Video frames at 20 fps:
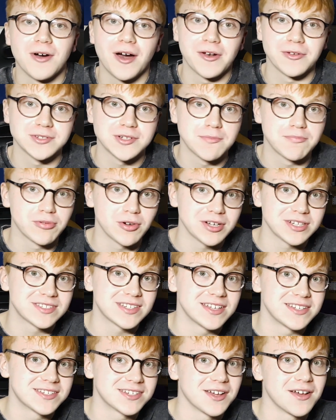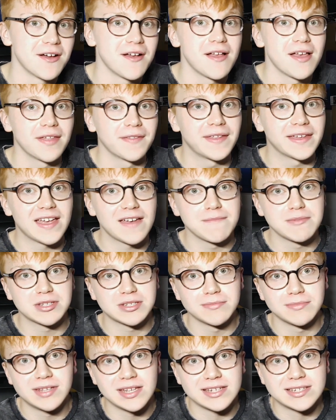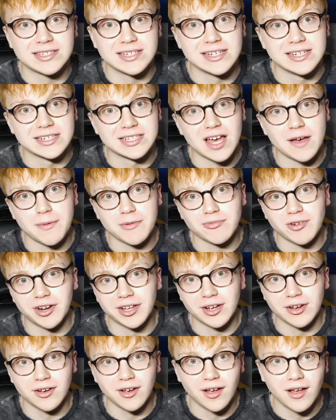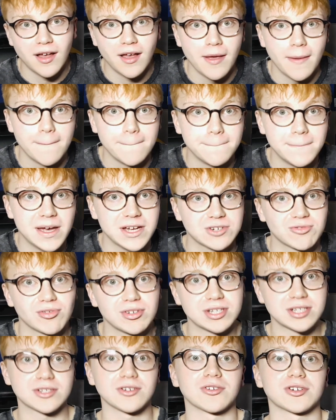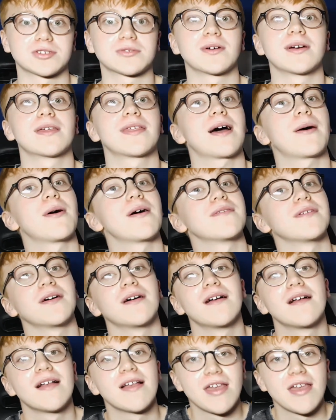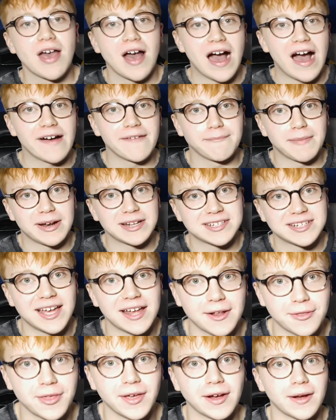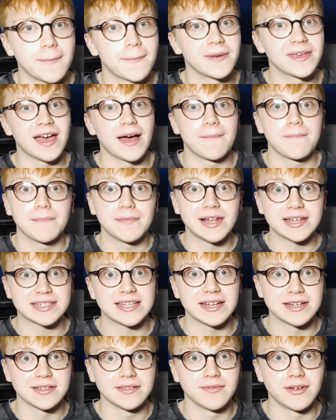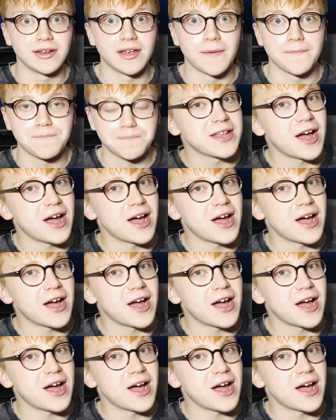And also Proxy Center, they gave me some DCs that I've been running mesh restocks with. However, I haven't managed to get anything. But yeah, let's get into the video.